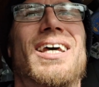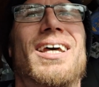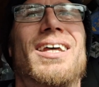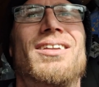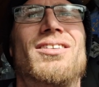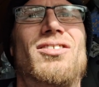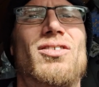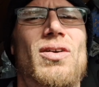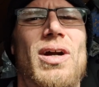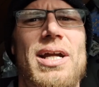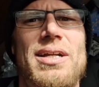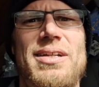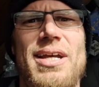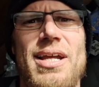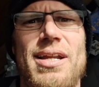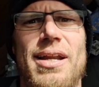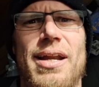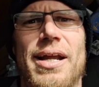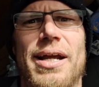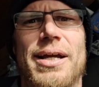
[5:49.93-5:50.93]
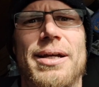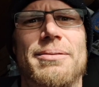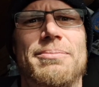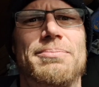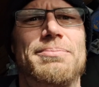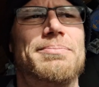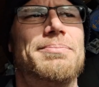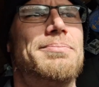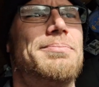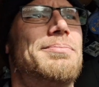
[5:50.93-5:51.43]
It's a great day today.
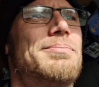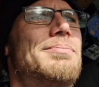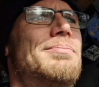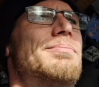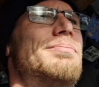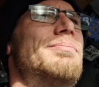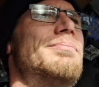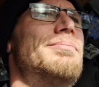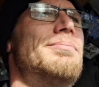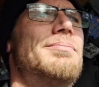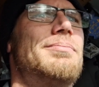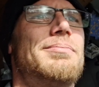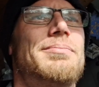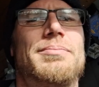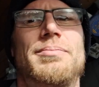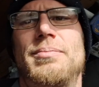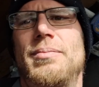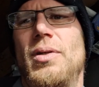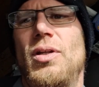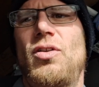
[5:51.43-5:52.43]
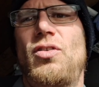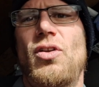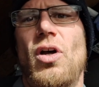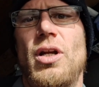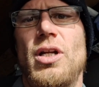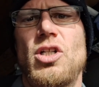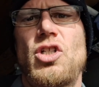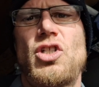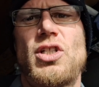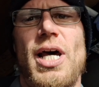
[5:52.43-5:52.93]
Sun
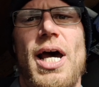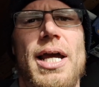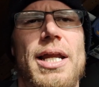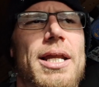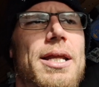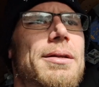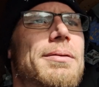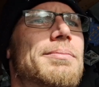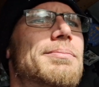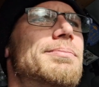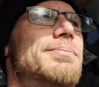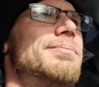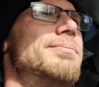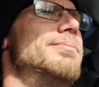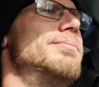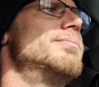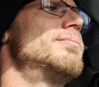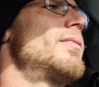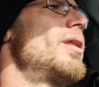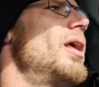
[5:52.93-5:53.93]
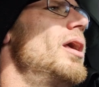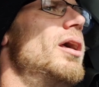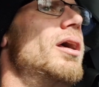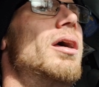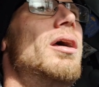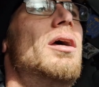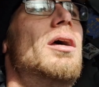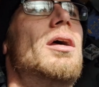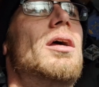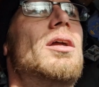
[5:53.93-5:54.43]
is shining,
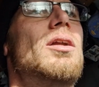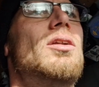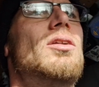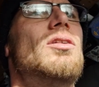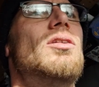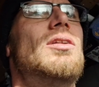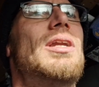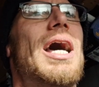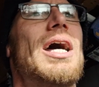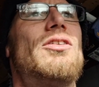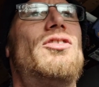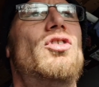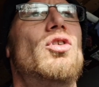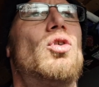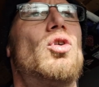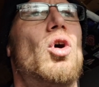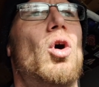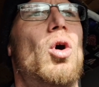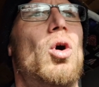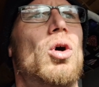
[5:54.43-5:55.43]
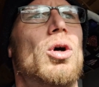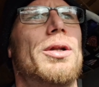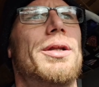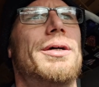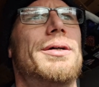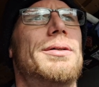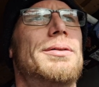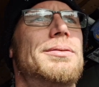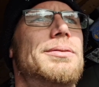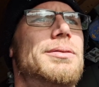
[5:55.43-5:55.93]
not too cold,
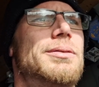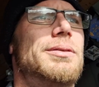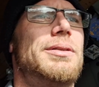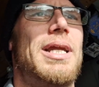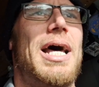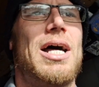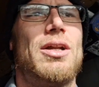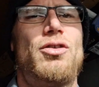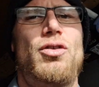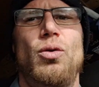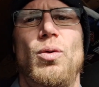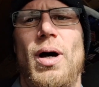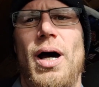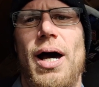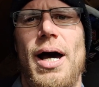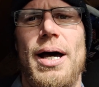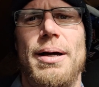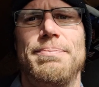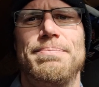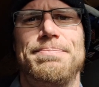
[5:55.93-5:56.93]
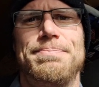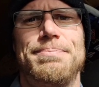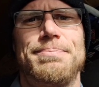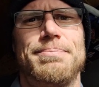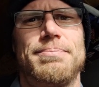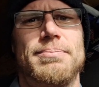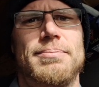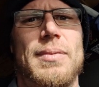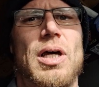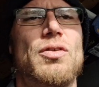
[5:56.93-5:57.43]
not too hot.
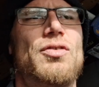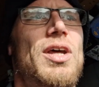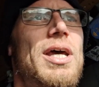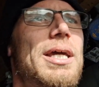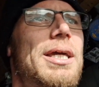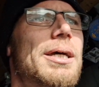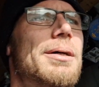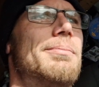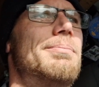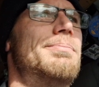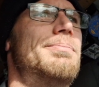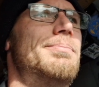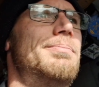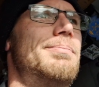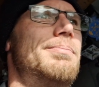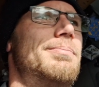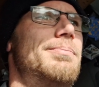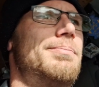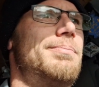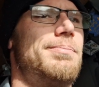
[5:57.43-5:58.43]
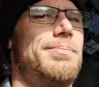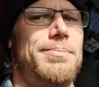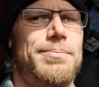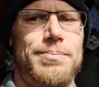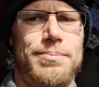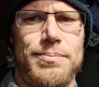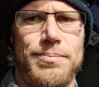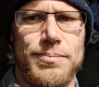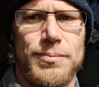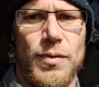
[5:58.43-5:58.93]
I'll take it
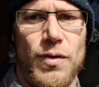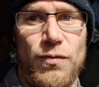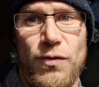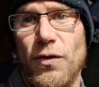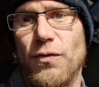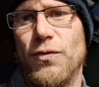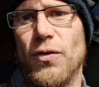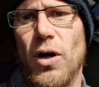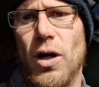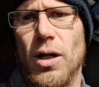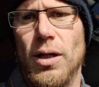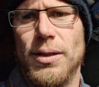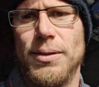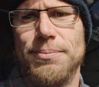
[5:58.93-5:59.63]
for fall.